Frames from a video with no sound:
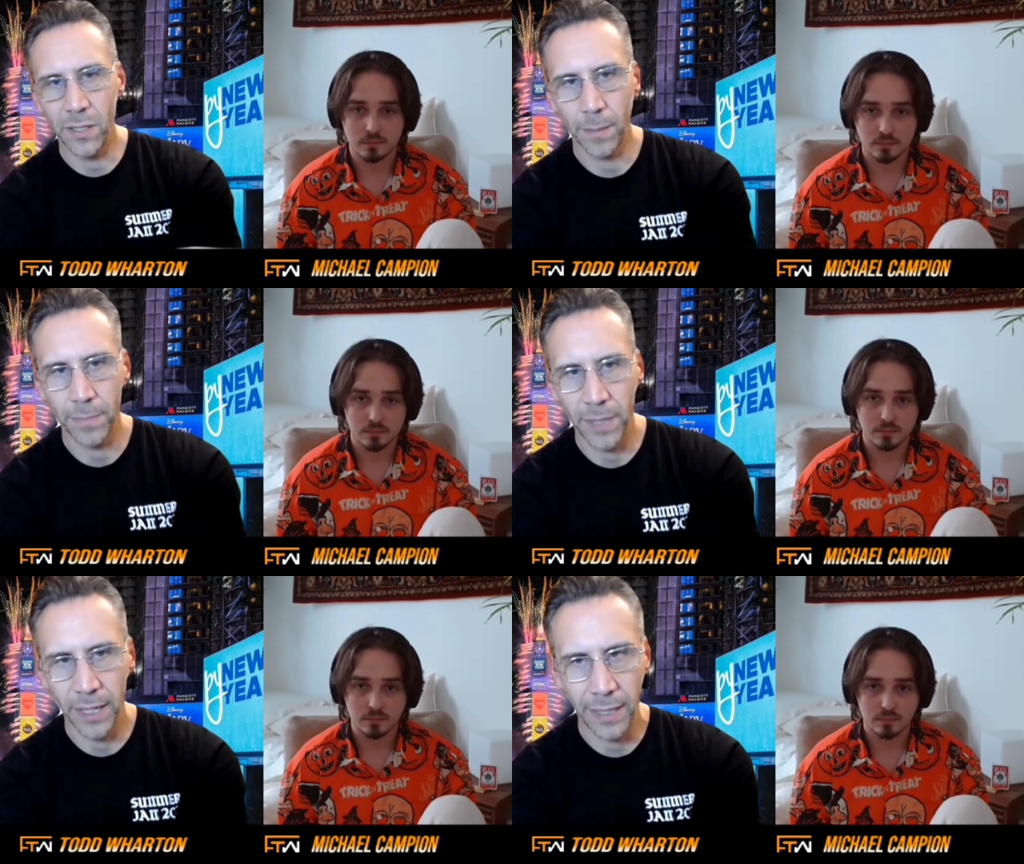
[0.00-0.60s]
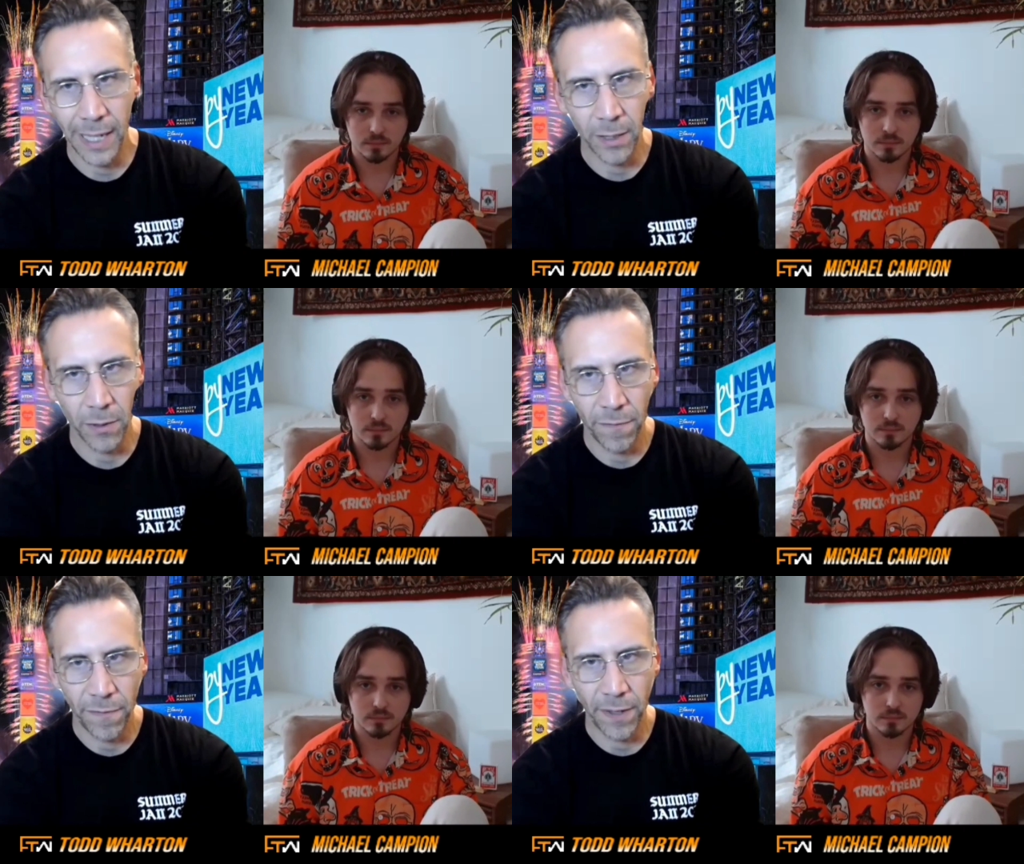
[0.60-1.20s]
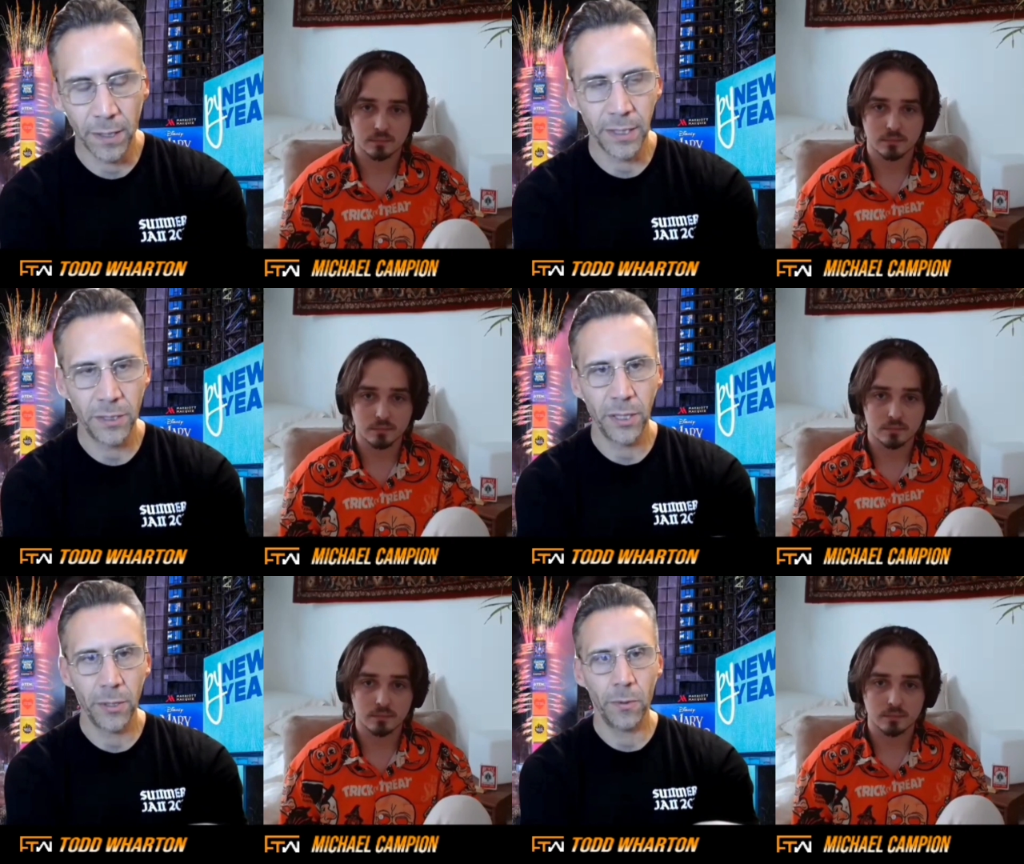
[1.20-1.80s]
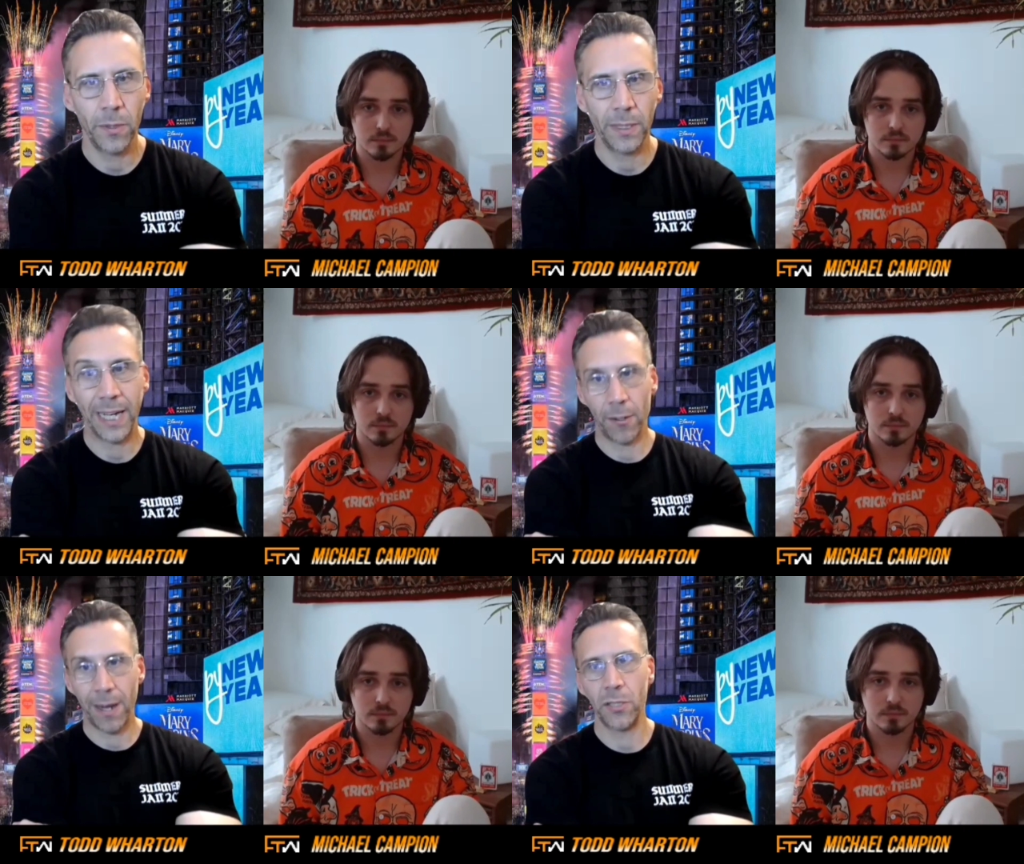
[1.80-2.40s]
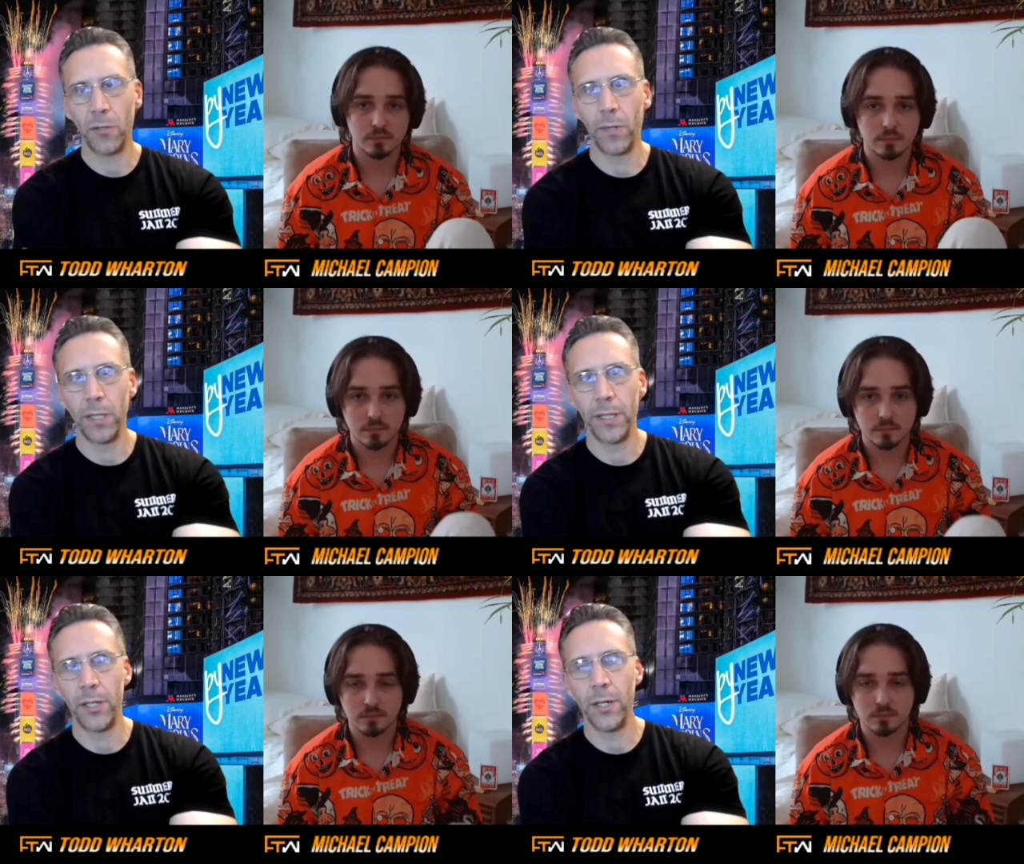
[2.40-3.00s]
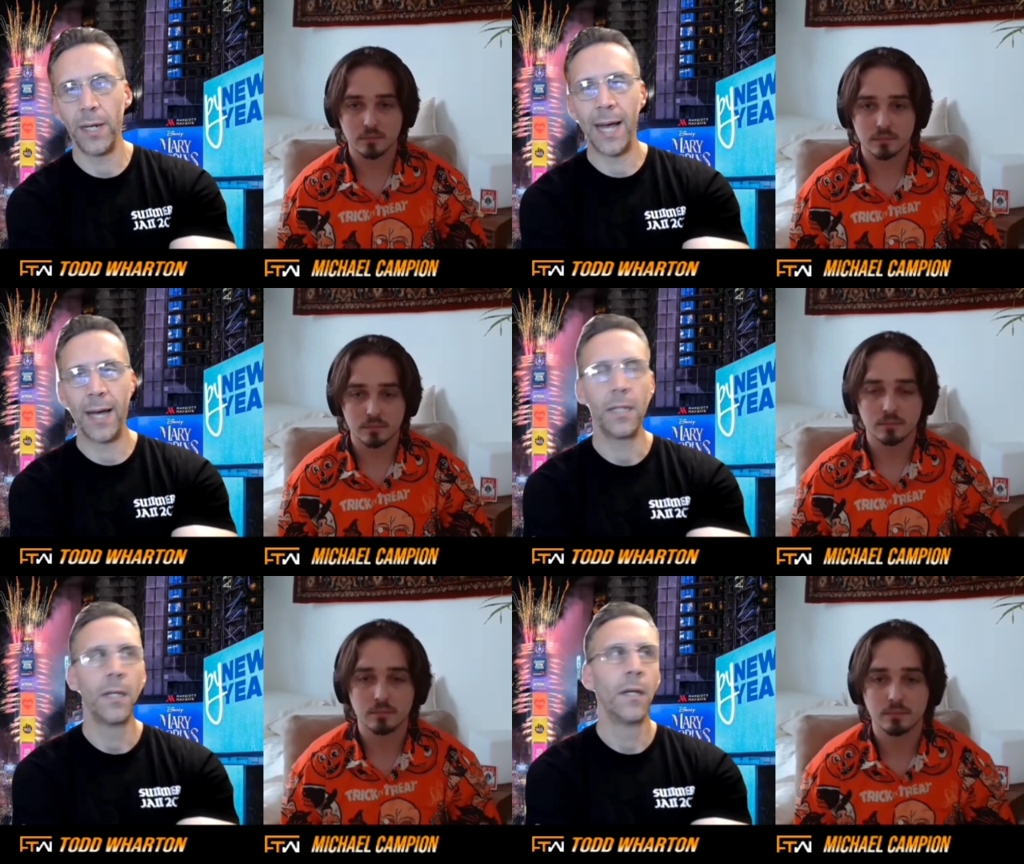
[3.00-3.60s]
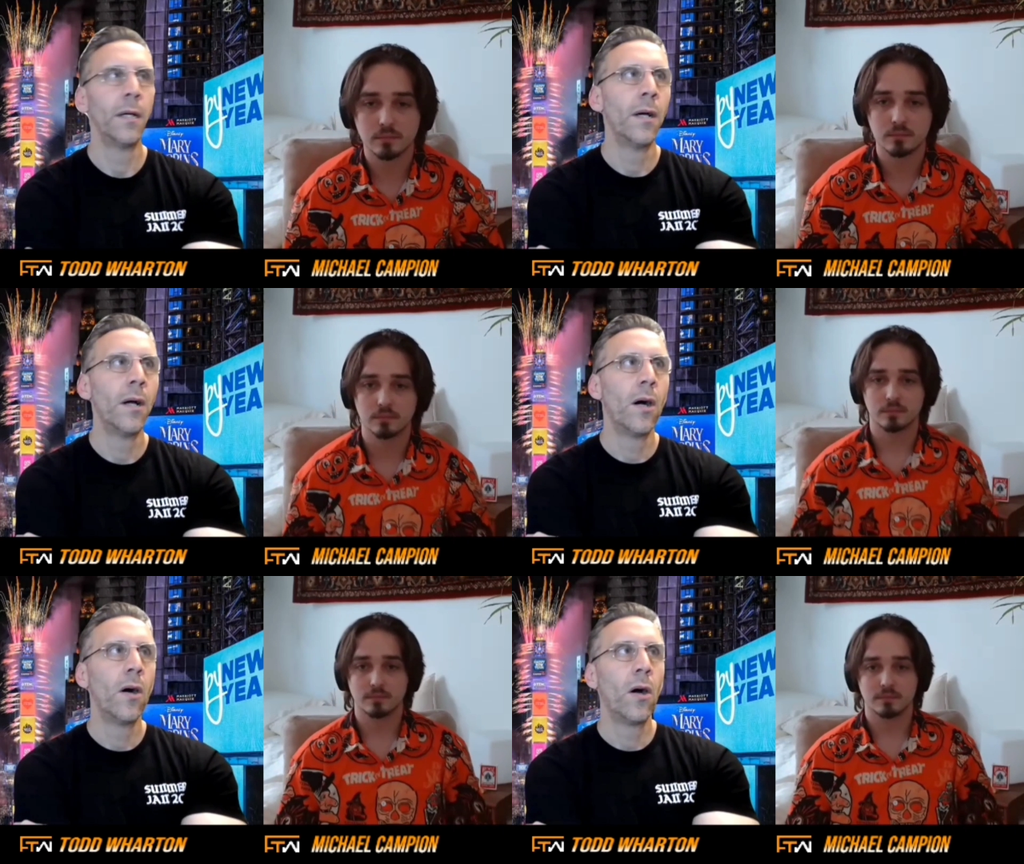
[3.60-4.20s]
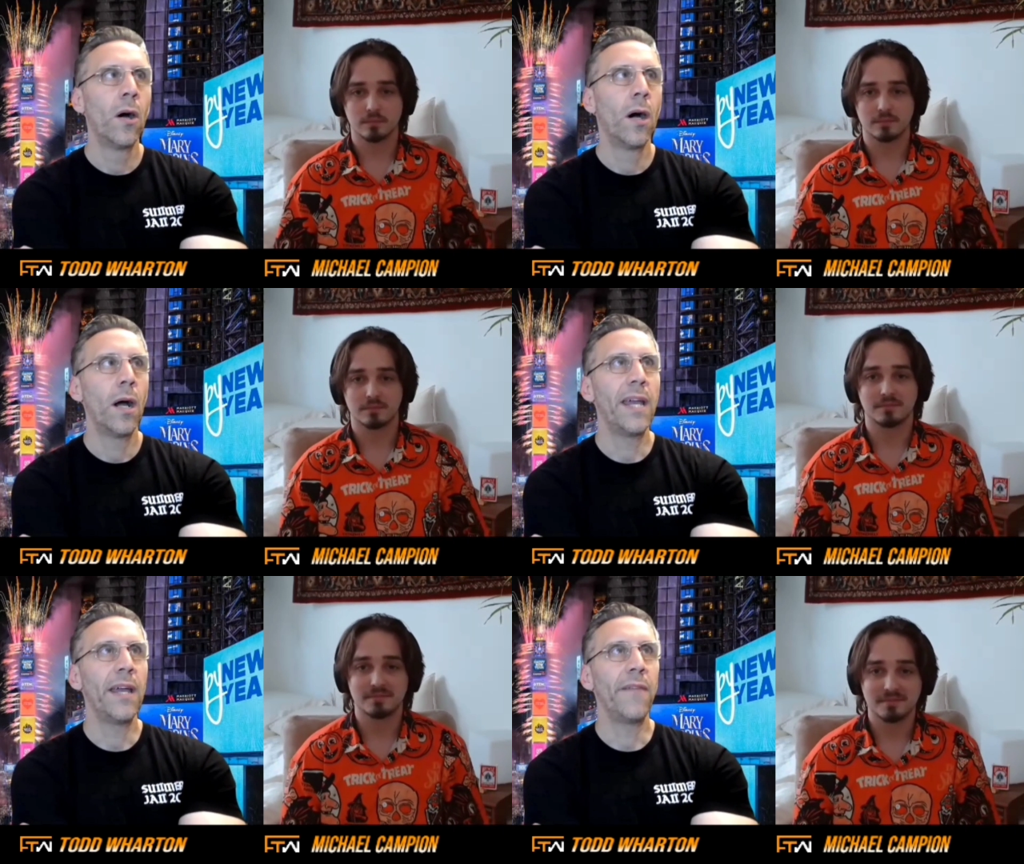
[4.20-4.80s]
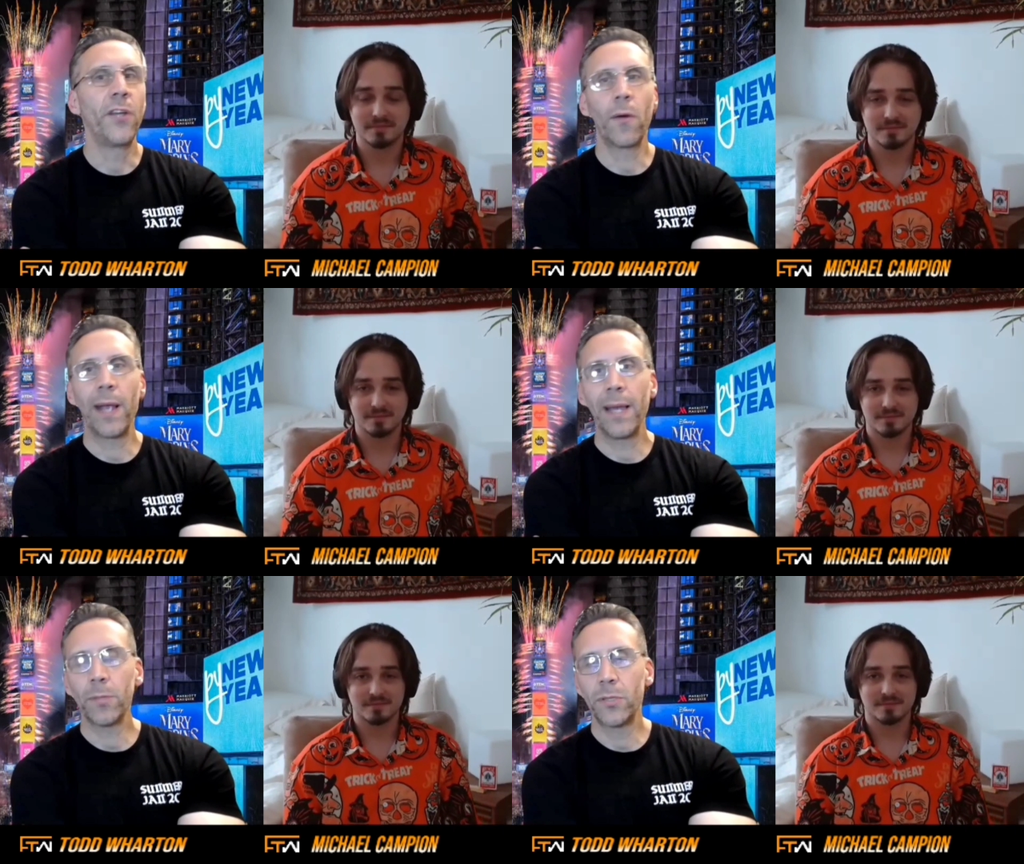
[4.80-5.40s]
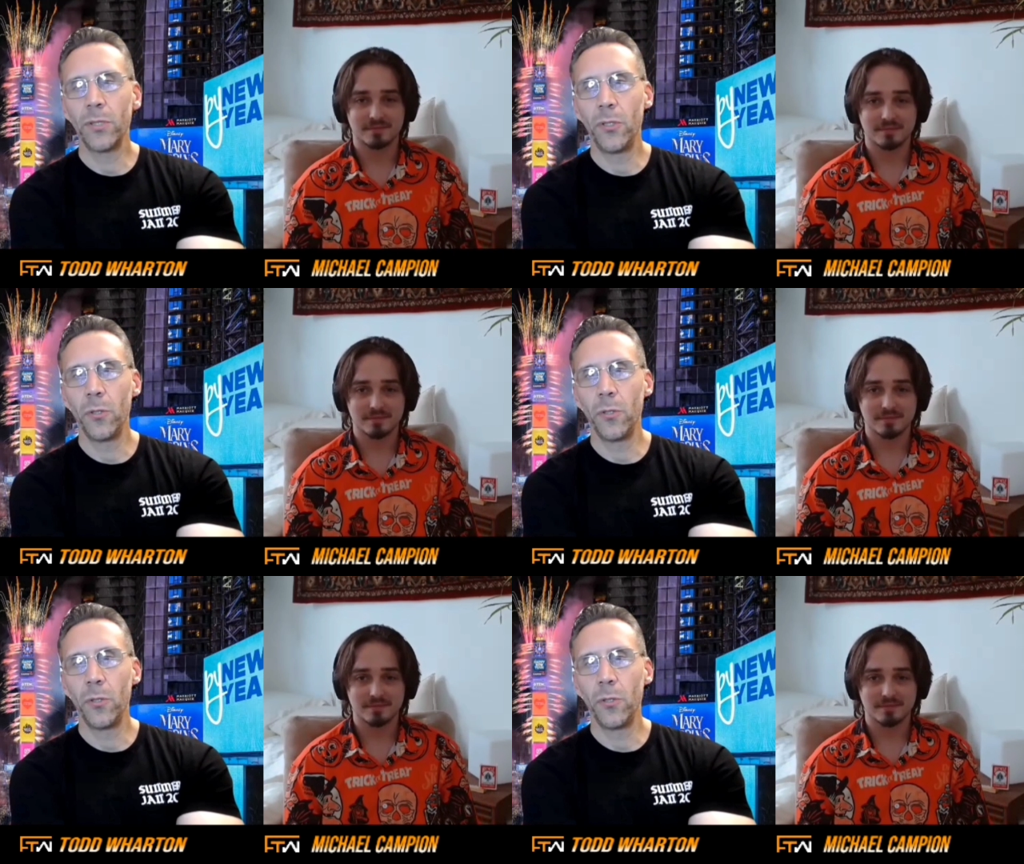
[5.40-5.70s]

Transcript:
Speaker 1: is something that you fell into that you're actually really good at. If you're able to